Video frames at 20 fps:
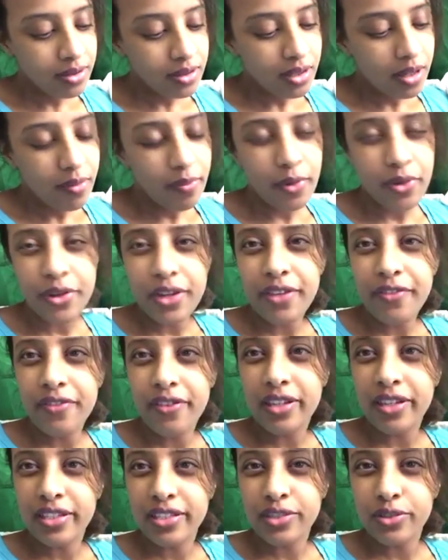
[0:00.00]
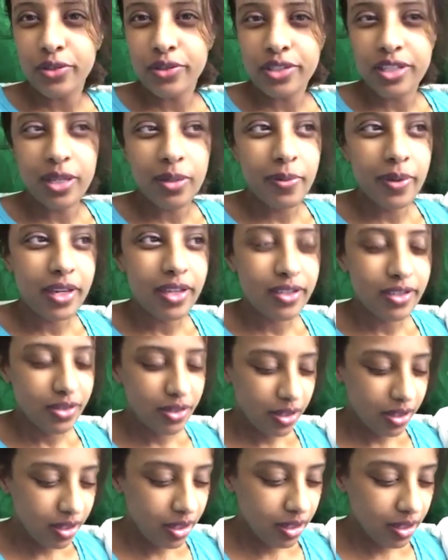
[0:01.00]
I'm already feeling so sleepy, so
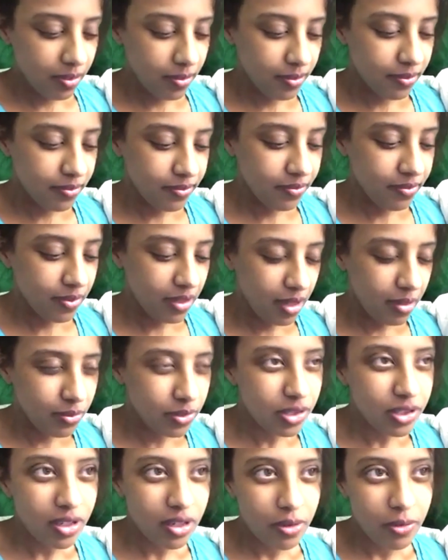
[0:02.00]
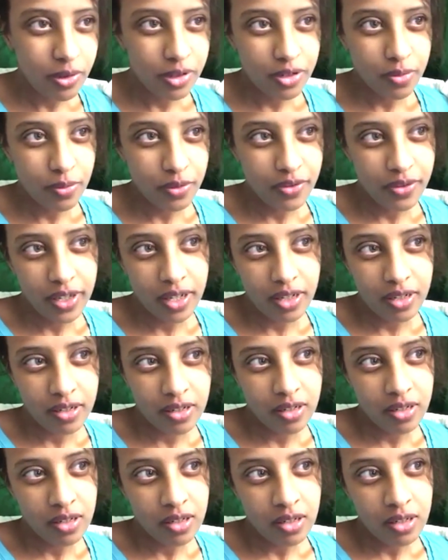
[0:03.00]
I think I'm I'm just gonna watch a movie and
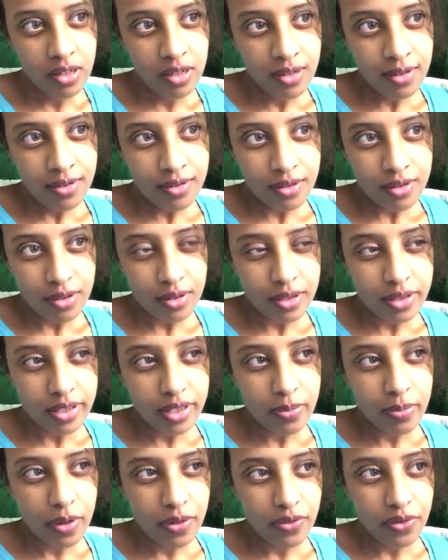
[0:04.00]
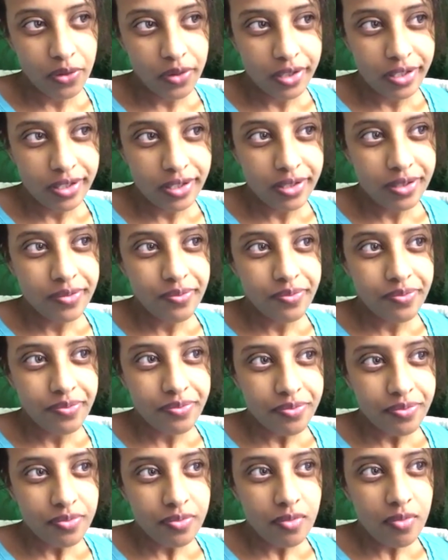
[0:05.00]
go to sleep afterwards.
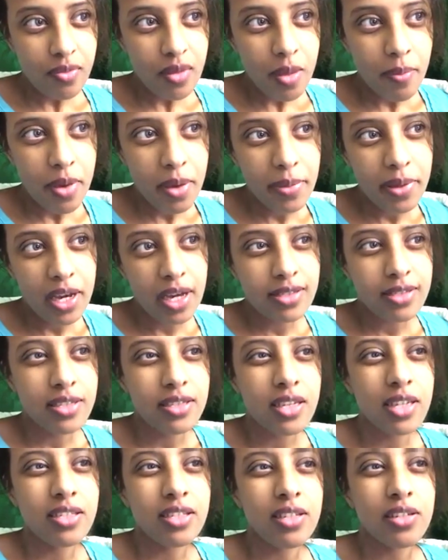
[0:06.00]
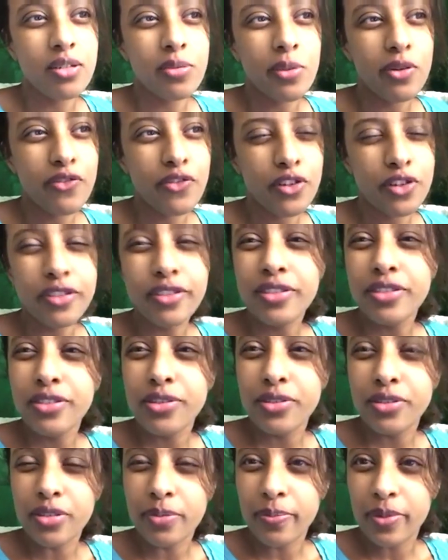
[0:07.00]
Maybe exercise a little bit first, do
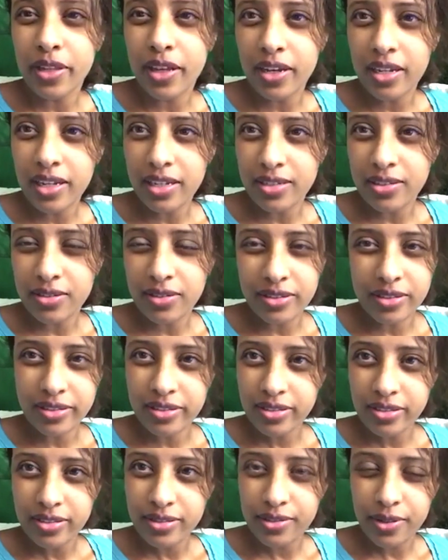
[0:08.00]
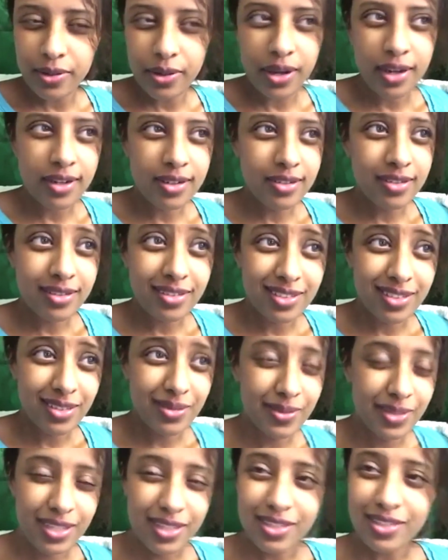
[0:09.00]
some Pilates or yoga or
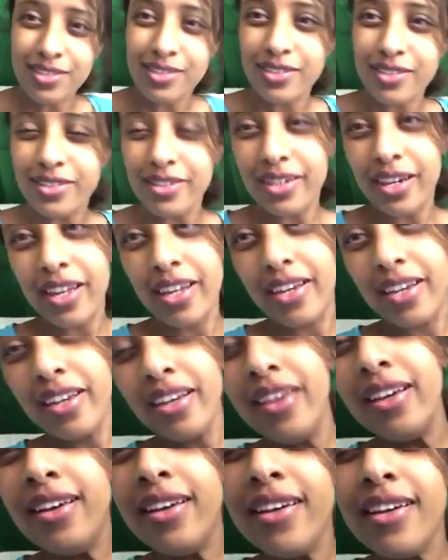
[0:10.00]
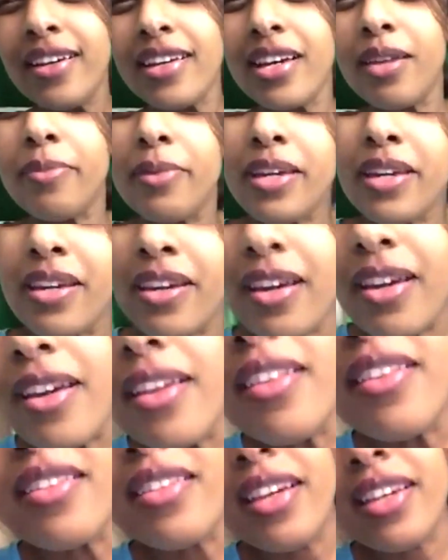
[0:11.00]
something, just to kind of get me
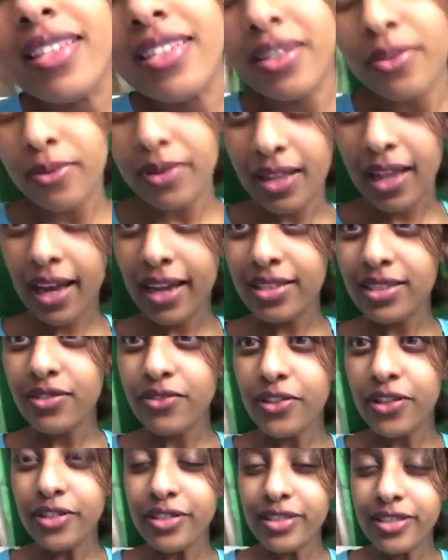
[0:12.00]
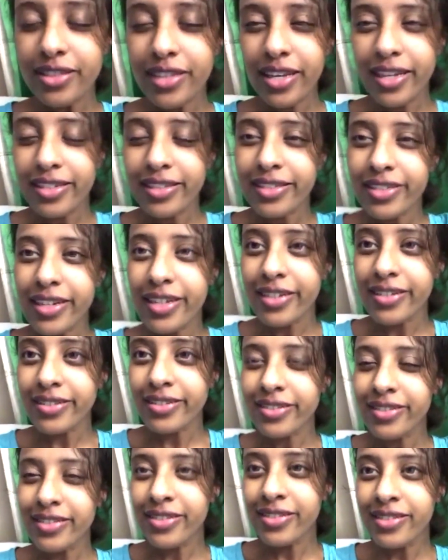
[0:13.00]
nice and relaxed first, and uh,
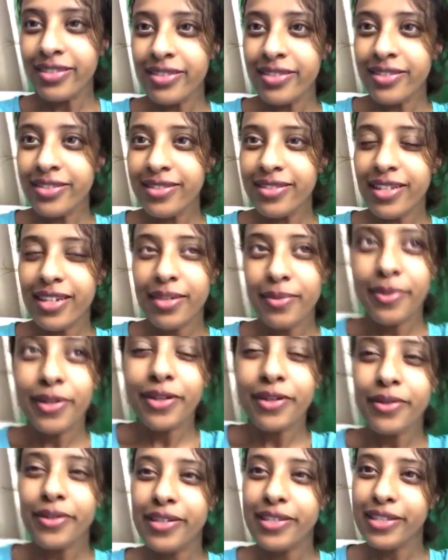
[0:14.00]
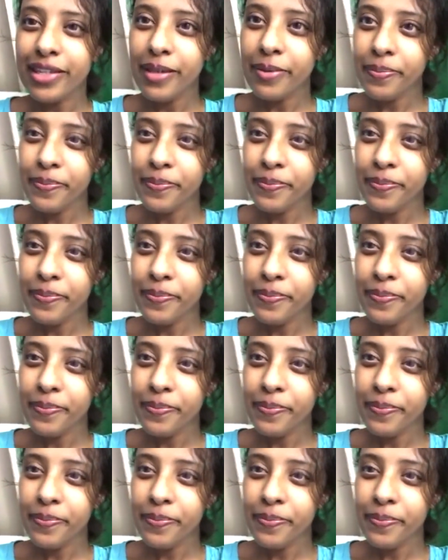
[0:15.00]
then I'm gonna go to sleep.